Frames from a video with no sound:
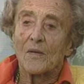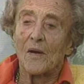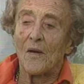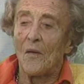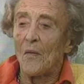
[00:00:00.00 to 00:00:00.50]

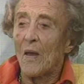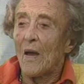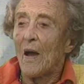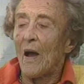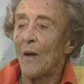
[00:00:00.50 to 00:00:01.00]
So
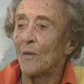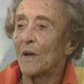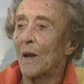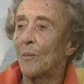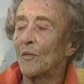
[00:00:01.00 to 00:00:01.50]
I
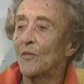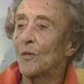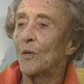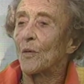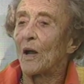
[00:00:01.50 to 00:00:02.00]
went up and
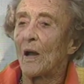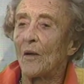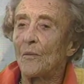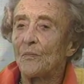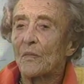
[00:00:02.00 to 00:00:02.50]
flew
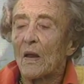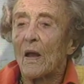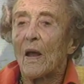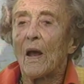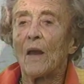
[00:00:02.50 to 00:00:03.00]
around,
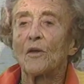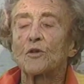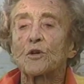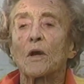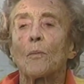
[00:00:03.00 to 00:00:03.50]
and the
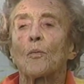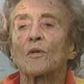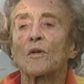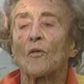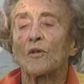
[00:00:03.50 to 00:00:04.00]
sheep were
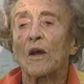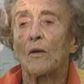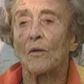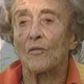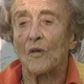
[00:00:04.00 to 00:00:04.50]
so
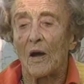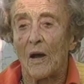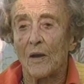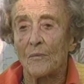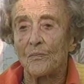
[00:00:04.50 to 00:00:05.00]

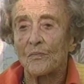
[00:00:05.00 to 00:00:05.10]
terrified.